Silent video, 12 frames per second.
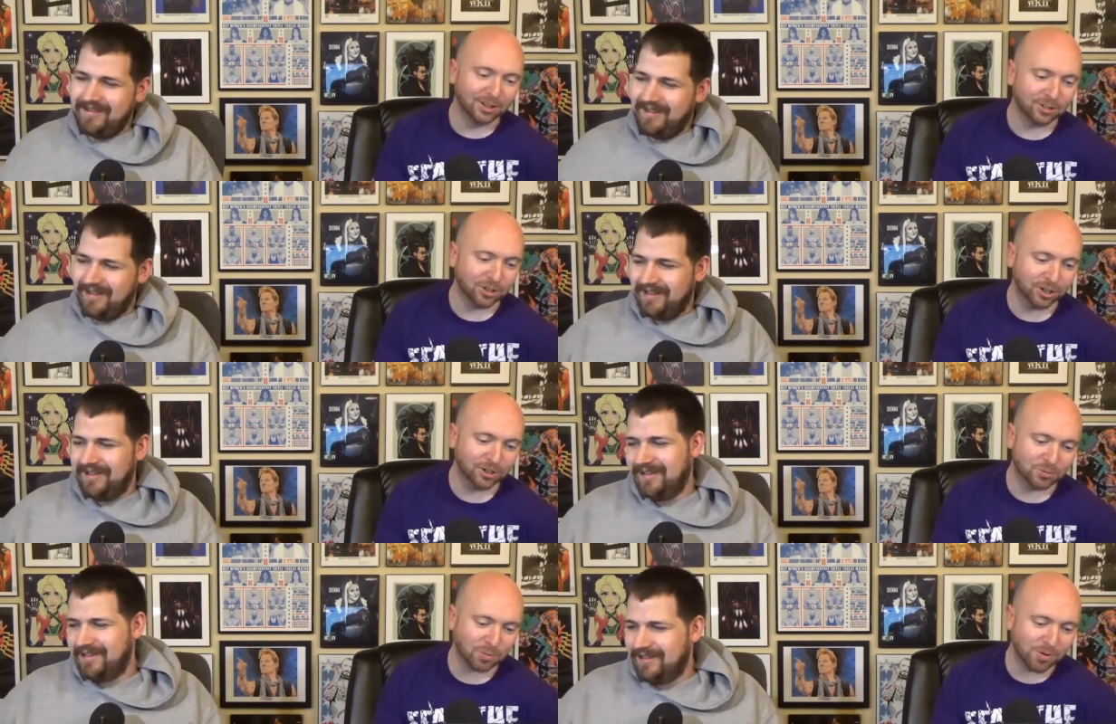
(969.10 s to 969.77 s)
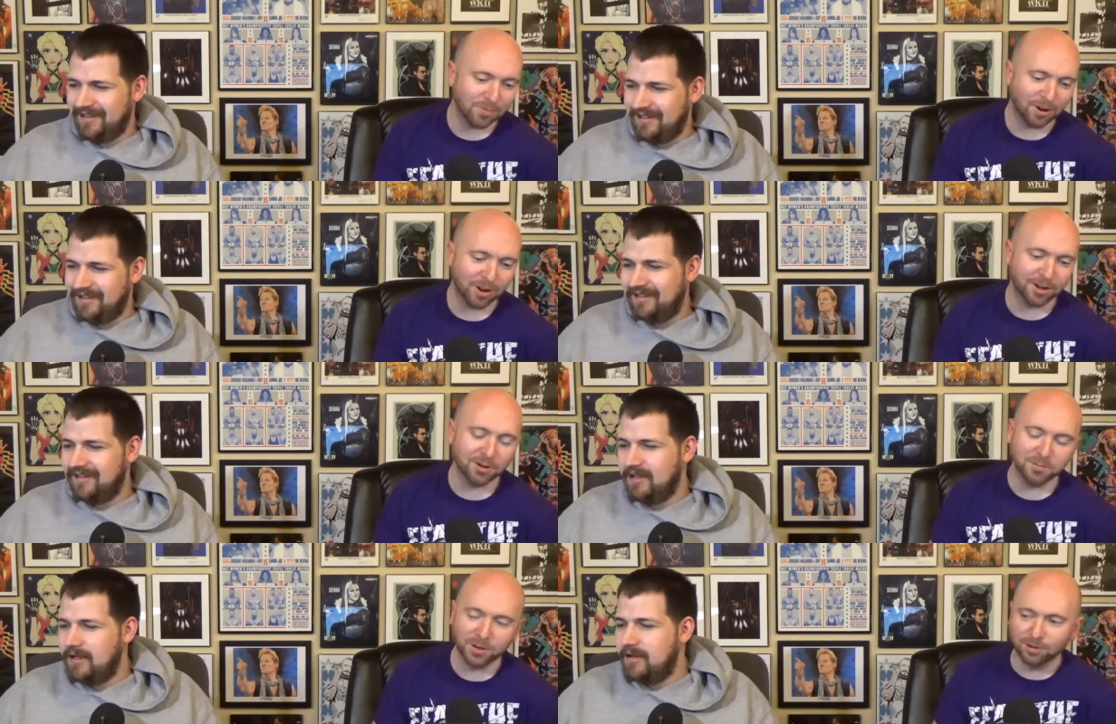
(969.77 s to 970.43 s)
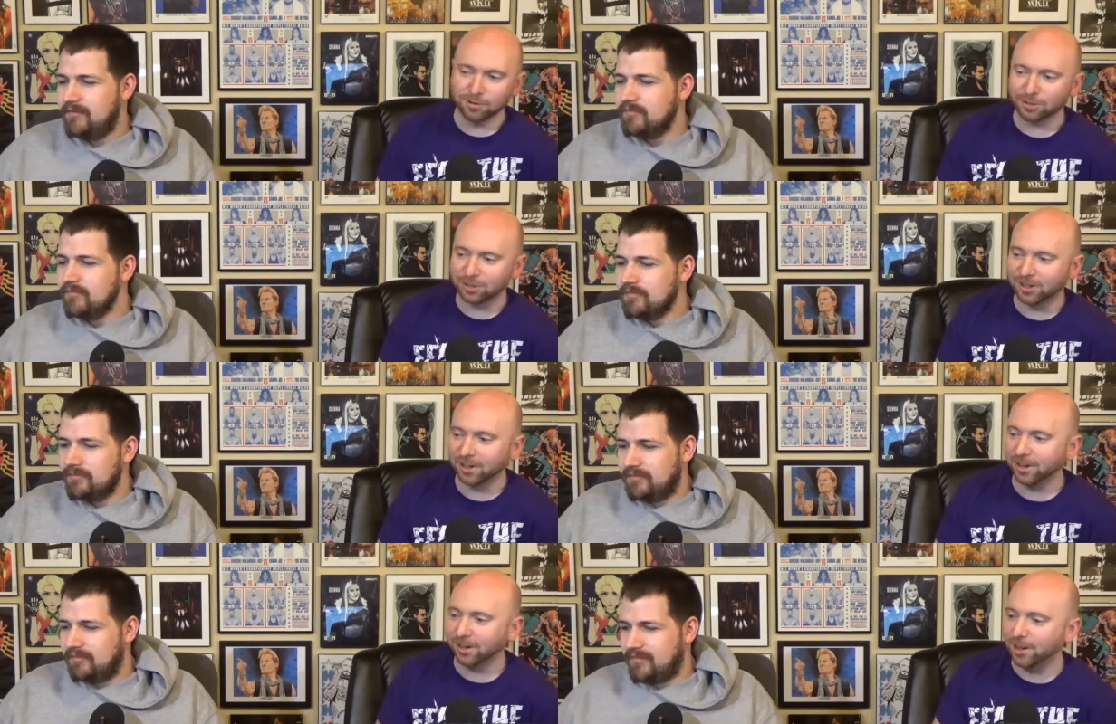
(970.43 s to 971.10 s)
Speaker 1: changed my mind. I'm here to
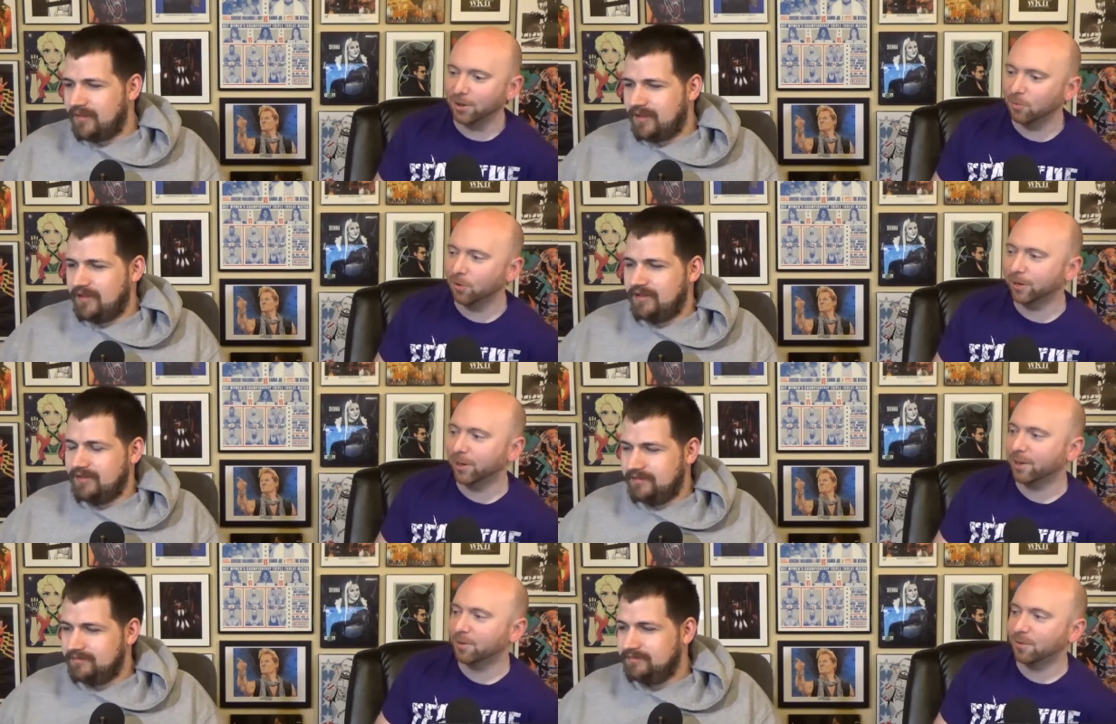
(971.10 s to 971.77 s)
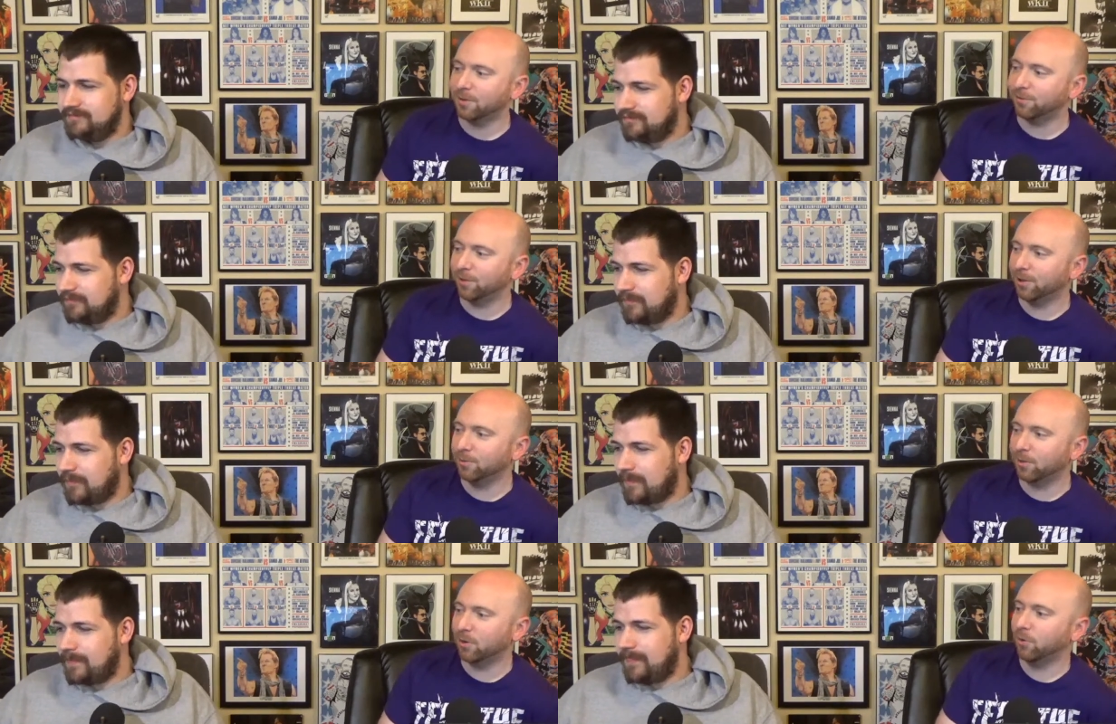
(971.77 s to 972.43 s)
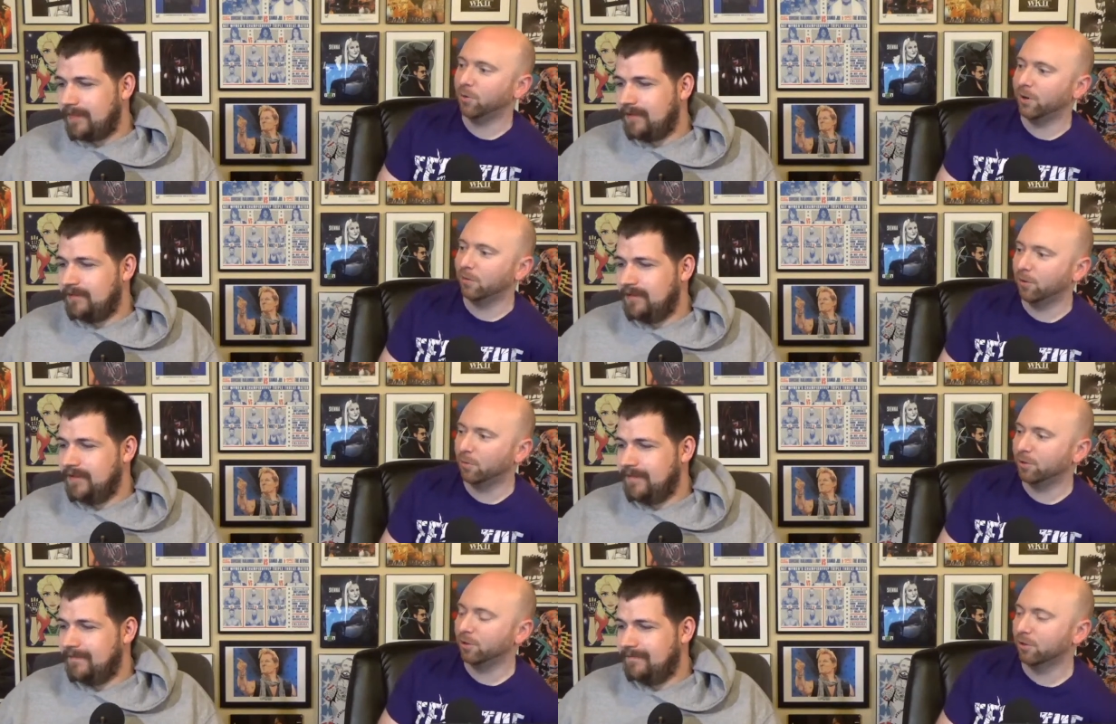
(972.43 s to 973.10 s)
stay. I can't walk out on my family. Oh wait,
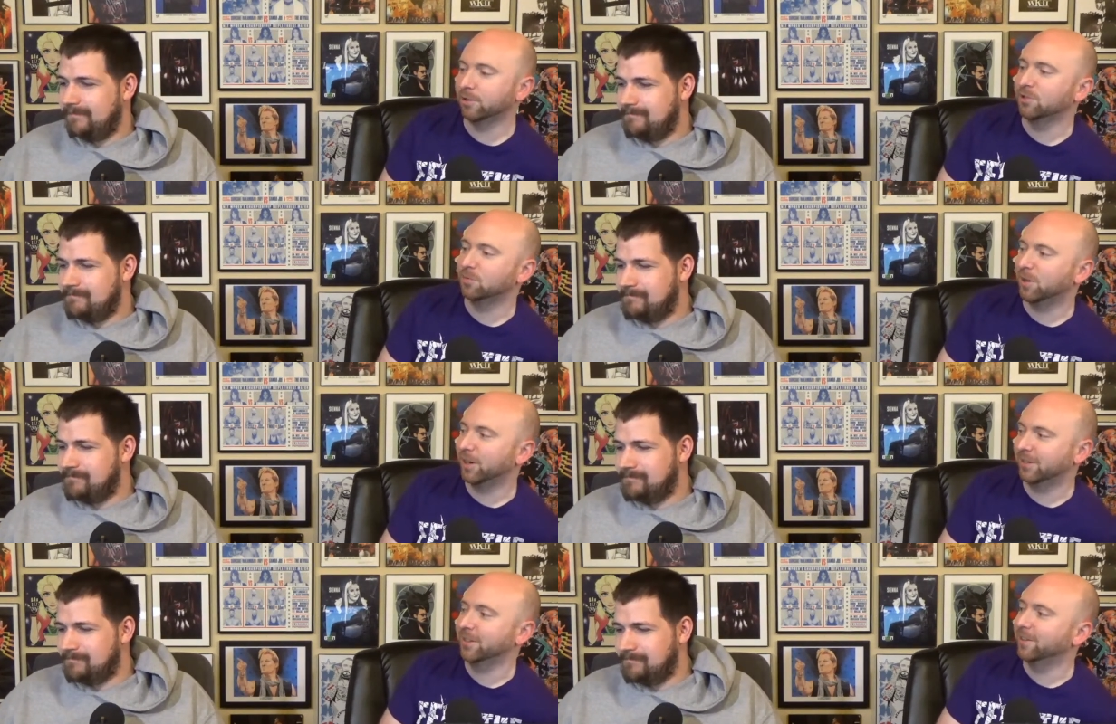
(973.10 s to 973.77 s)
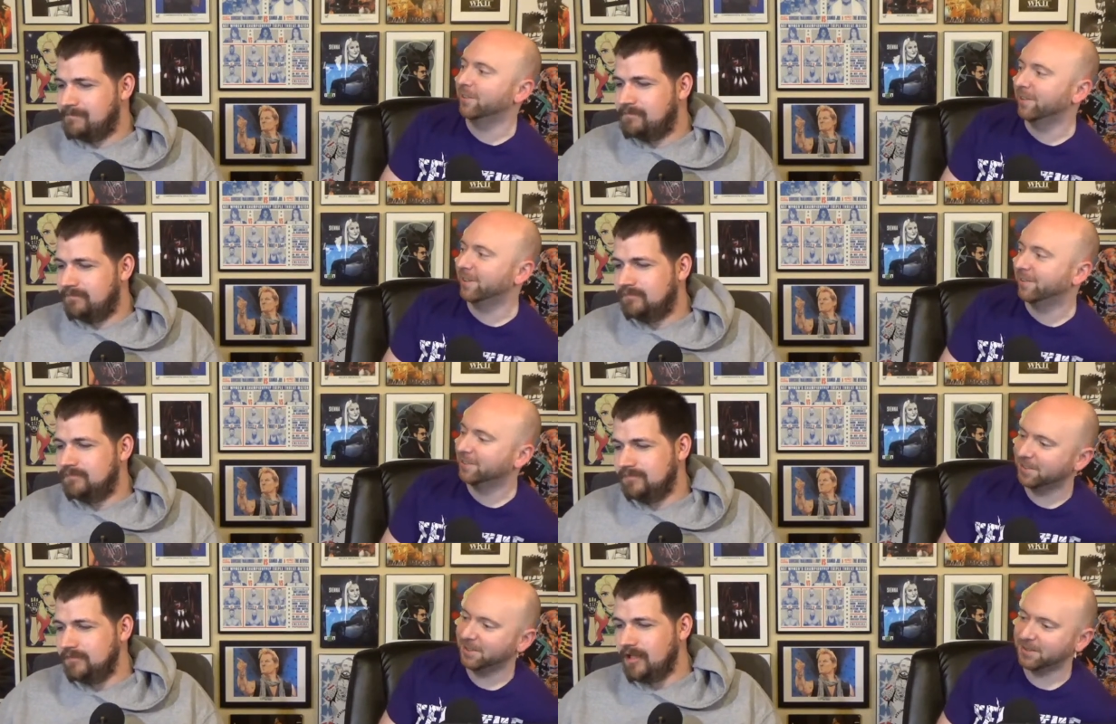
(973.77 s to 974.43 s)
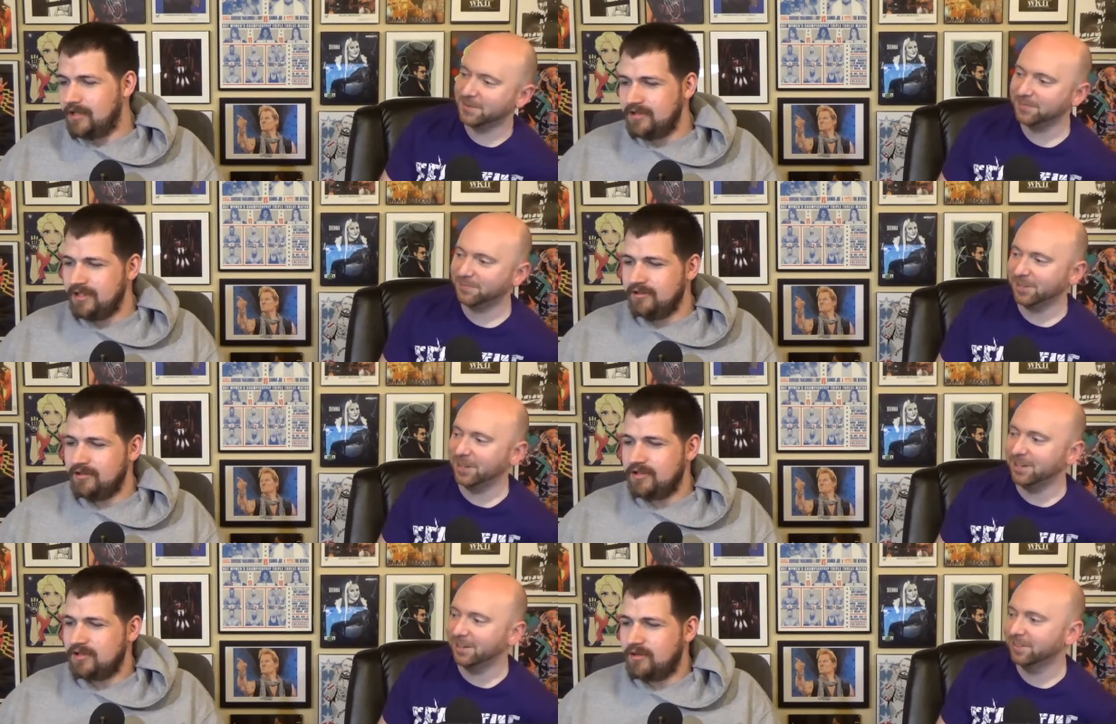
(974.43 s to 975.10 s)
Roman, you're on SmackDown now. No,
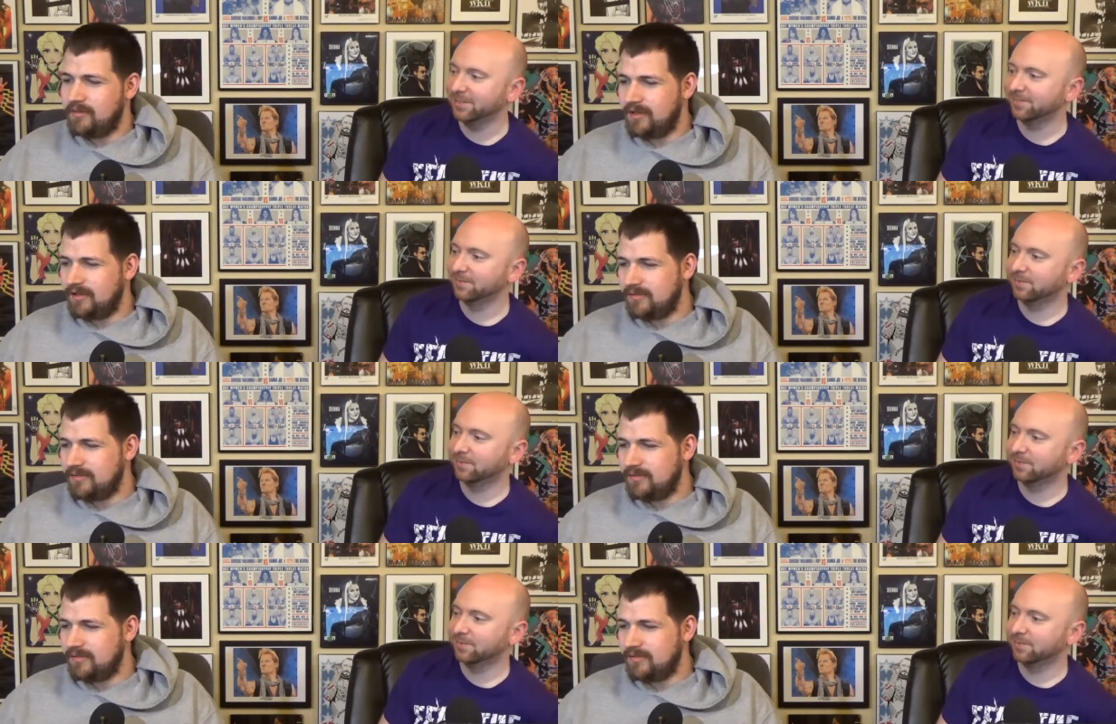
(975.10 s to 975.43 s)
Dean will just go back